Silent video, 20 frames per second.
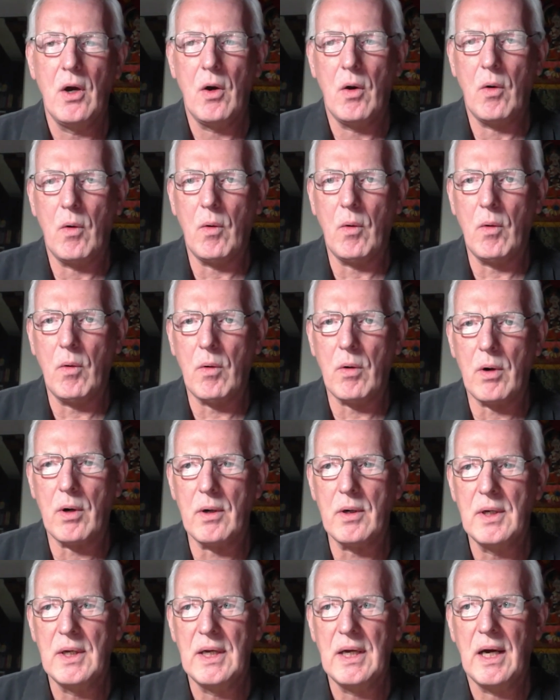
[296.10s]

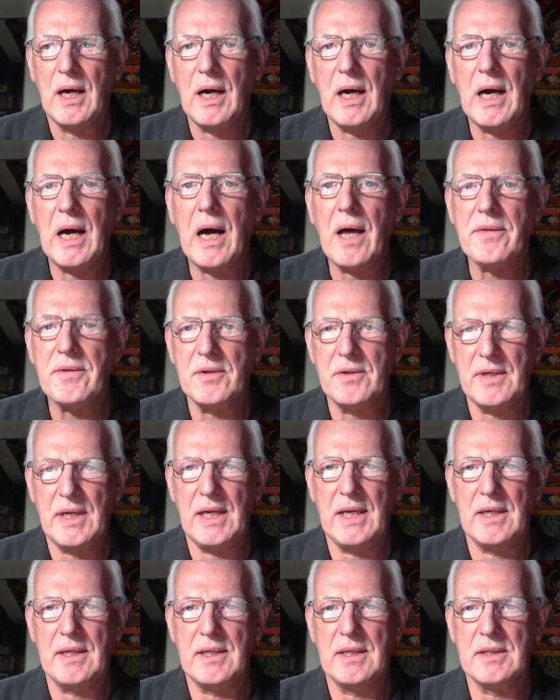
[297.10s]
or other
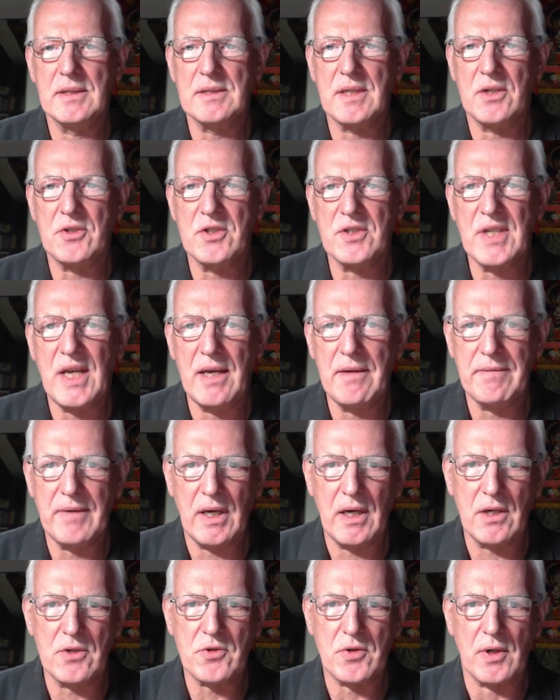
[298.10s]
deities such as
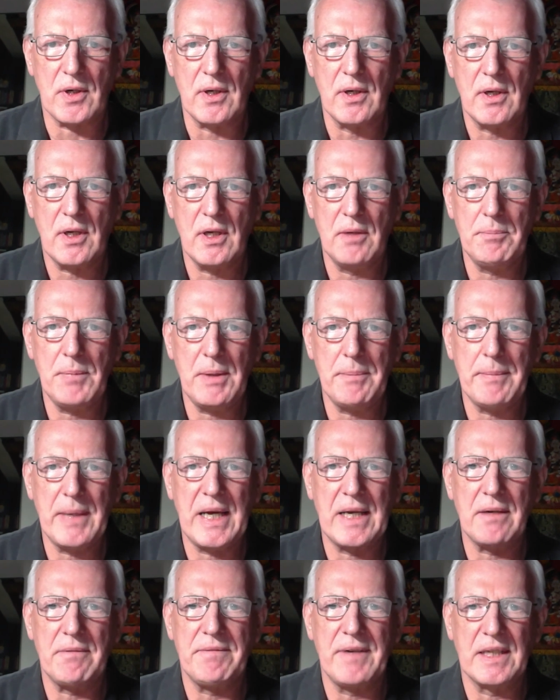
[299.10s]
Vajra can be
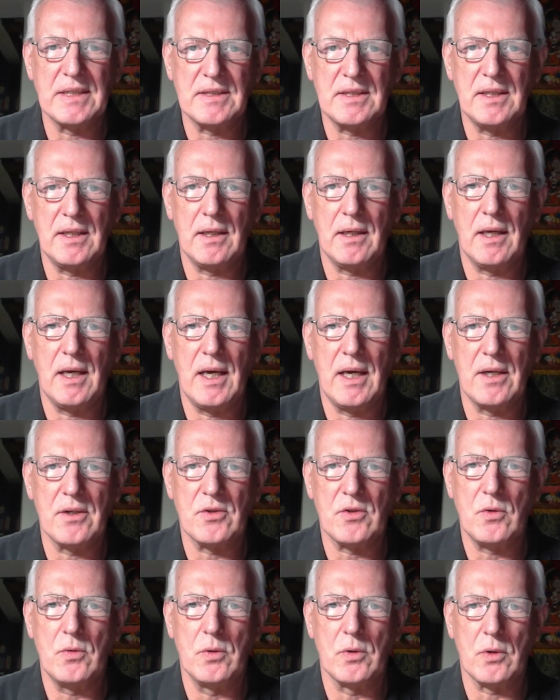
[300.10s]
manifesting
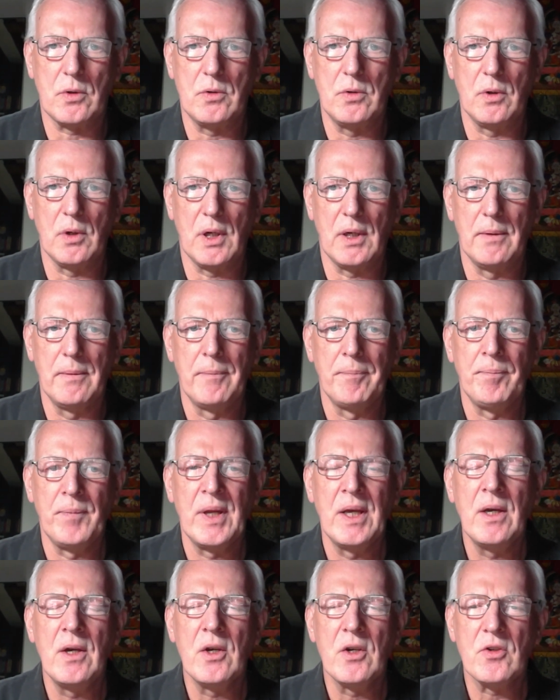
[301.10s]
as Kurukulla.
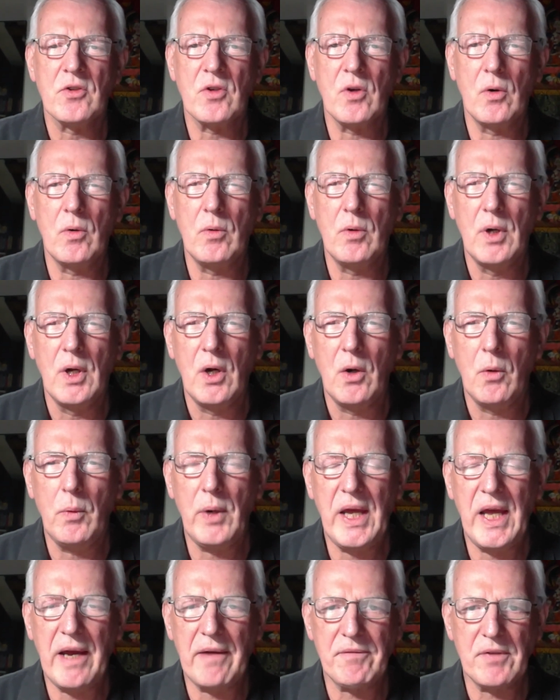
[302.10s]
So
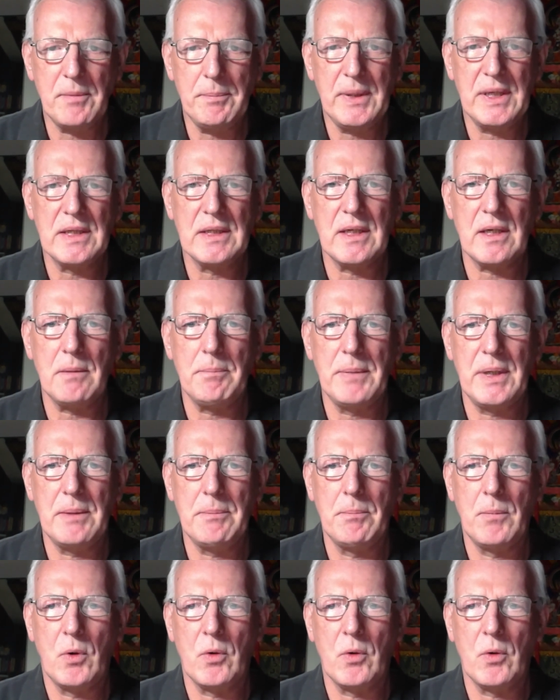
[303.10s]
we have to be a little bit more